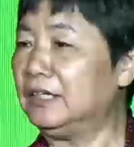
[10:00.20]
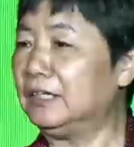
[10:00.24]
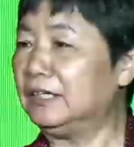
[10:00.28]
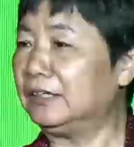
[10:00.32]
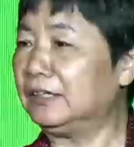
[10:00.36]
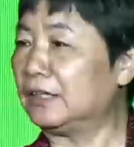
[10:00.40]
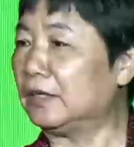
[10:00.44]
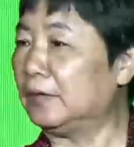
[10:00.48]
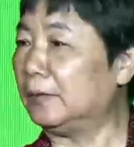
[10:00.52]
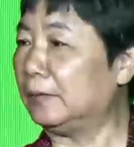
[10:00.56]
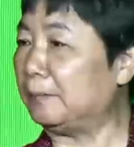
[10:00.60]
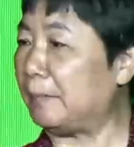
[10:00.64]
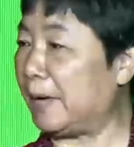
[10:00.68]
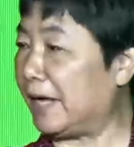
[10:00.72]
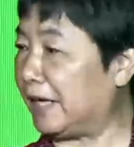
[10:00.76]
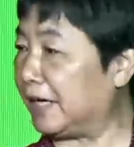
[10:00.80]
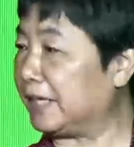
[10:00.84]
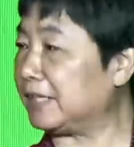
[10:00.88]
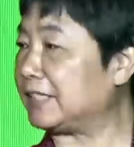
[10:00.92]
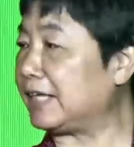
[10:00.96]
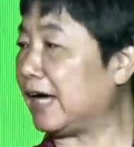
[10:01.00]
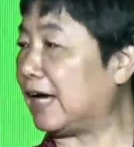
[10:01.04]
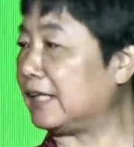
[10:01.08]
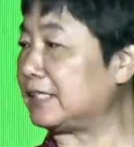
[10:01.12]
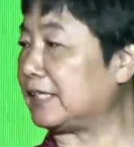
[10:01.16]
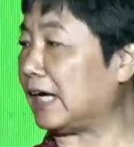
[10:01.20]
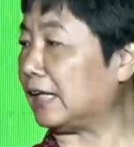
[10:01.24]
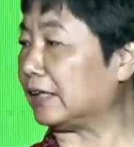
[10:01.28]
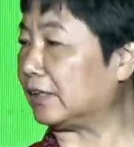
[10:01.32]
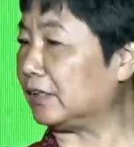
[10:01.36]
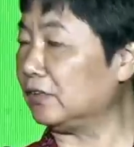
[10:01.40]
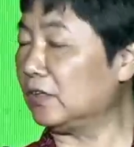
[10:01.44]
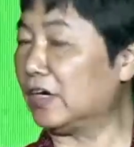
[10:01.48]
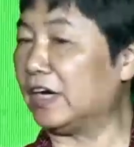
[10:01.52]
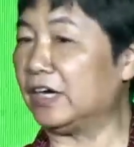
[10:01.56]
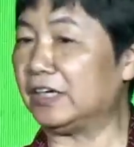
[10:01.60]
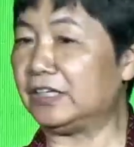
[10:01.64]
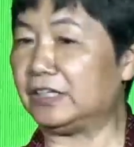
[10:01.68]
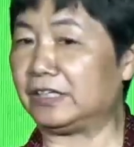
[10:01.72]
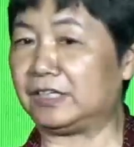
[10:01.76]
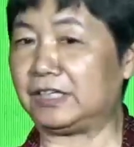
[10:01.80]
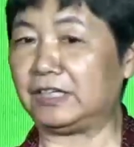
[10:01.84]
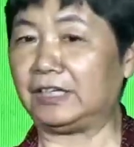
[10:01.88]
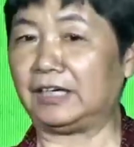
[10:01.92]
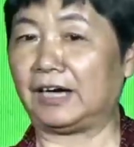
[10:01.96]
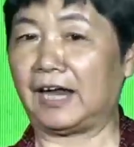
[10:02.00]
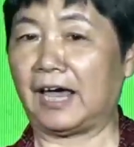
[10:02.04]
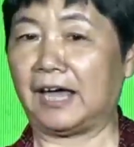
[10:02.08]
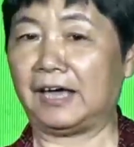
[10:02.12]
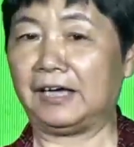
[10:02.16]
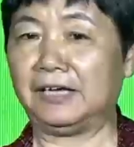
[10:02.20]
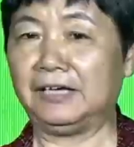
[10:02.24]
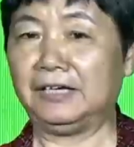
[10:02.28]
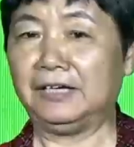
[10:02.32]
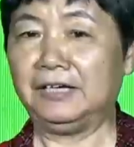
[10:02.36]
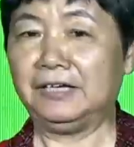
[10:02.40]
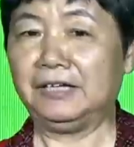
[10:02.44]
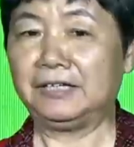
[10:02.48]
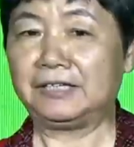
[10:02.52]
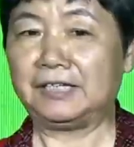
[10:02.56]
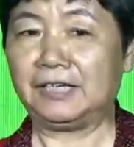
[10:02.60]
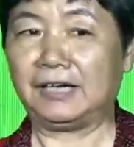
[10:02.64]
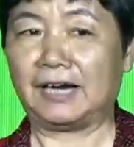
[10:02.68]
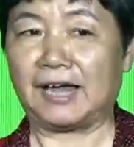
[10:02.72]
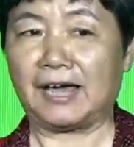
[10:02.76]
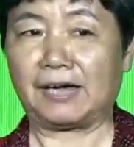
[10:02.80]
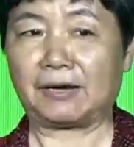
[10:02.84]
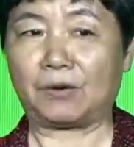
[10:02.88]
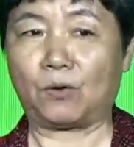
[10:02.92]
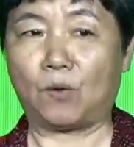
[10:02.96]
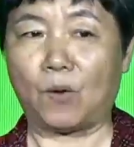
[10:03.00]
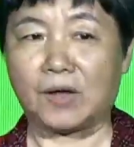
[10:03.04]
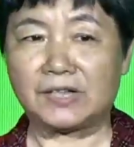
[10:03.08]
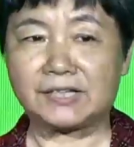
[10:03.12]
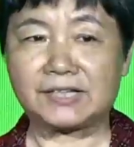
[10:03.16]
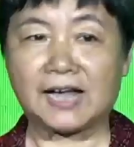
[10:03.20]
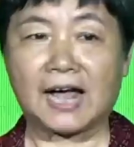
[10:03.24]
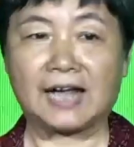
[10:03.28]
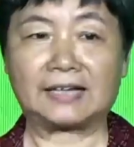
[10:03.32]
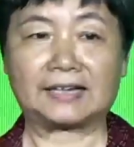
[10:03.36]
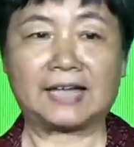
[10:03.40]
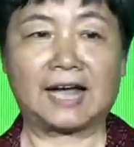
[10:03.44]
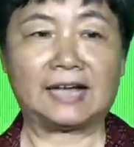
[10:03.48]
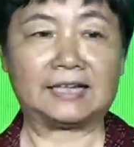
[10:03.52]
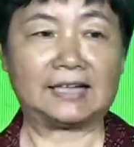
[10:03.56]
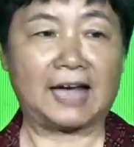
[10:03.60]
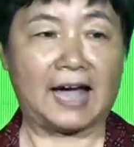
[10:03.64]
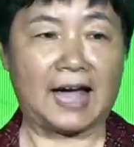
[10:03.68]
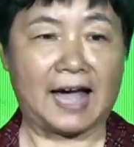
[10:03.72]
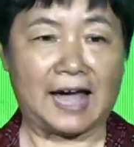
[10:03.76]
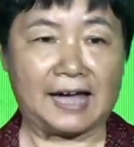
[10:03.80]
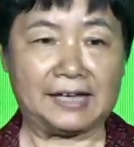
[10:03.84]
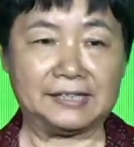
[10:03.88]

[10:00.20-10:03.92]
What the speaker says: because parents are welcome to visit the kindergarten whenever they